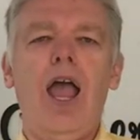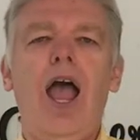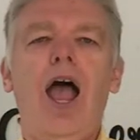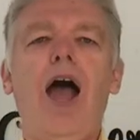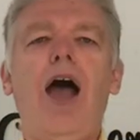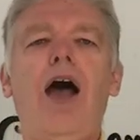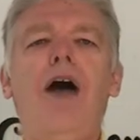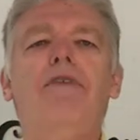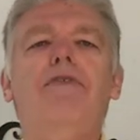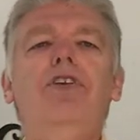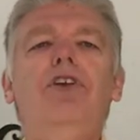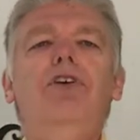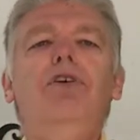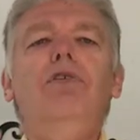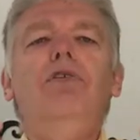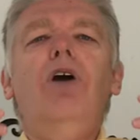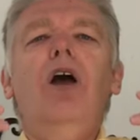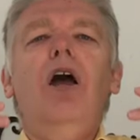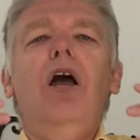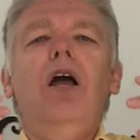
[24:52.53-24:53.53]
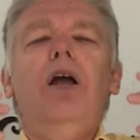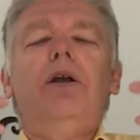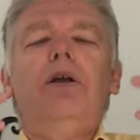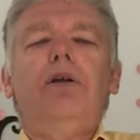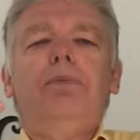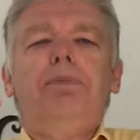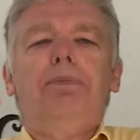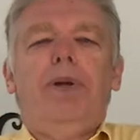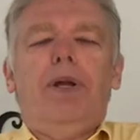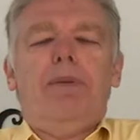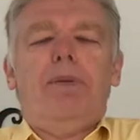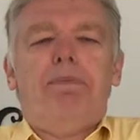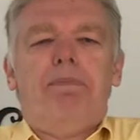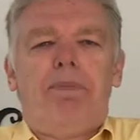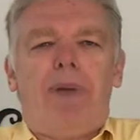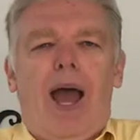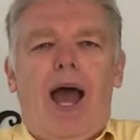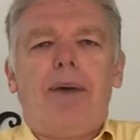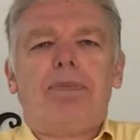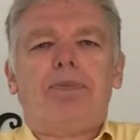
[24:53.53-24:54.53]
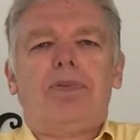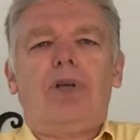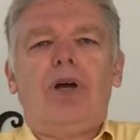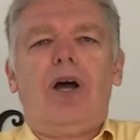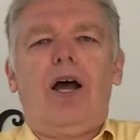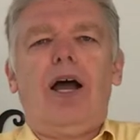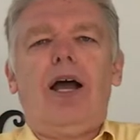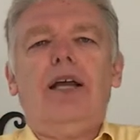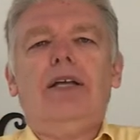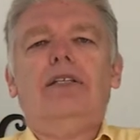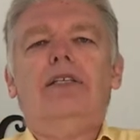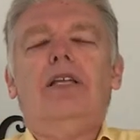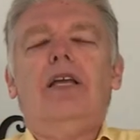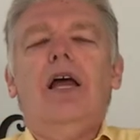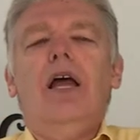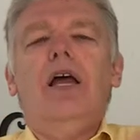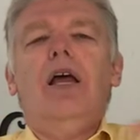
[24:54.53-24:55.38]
Have you been baptized